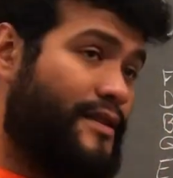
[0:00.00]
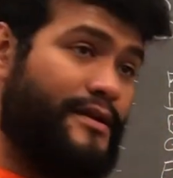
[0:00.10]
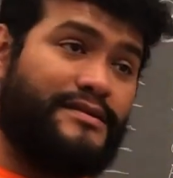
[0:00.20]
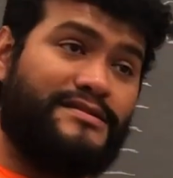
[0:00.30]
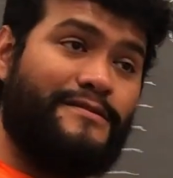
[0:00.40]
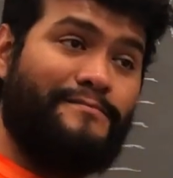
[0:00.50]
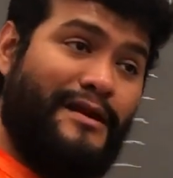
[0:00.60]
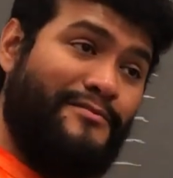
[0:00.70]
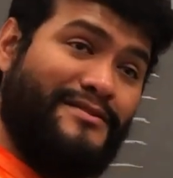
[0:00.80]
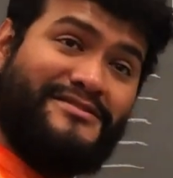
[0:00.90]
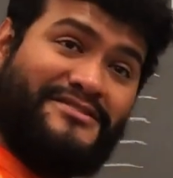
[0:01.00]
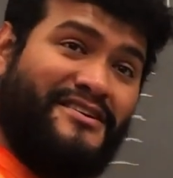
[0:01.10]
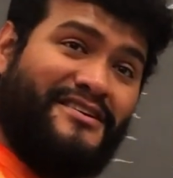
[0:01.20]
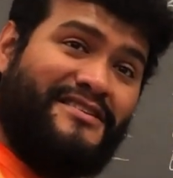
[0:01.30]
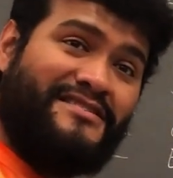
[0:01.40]
There are some made with
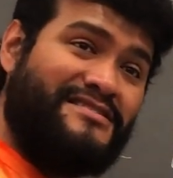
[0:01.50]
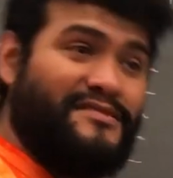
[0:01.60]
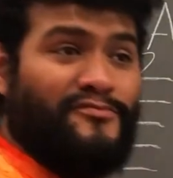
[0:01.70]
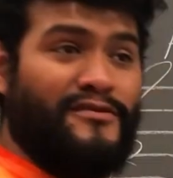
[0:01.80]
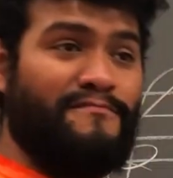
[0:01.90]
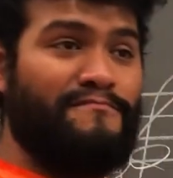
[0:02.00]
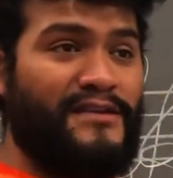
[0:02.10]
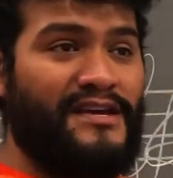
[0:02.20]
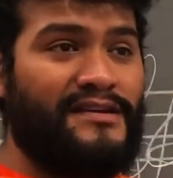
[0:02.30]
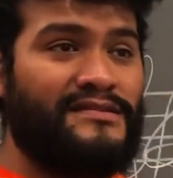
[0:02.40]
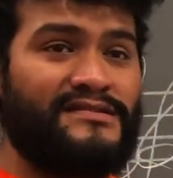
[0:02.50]
chicken, some with beans,